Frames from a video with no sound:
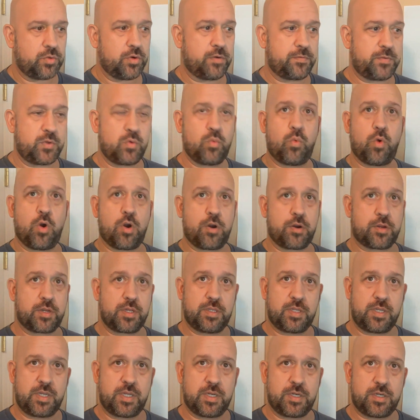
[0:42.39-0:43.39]
or if you work
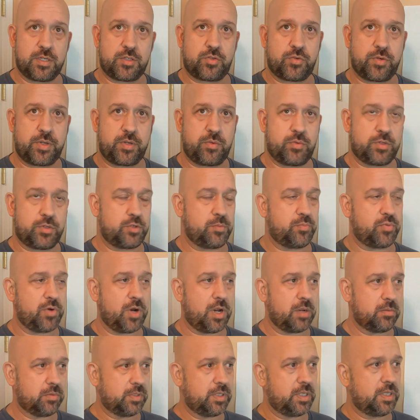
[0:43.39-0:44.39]
in the industry, which you
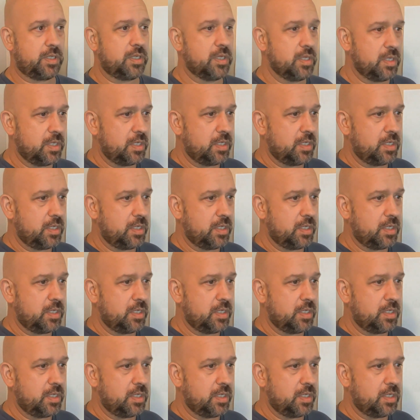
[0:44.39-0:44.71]
probably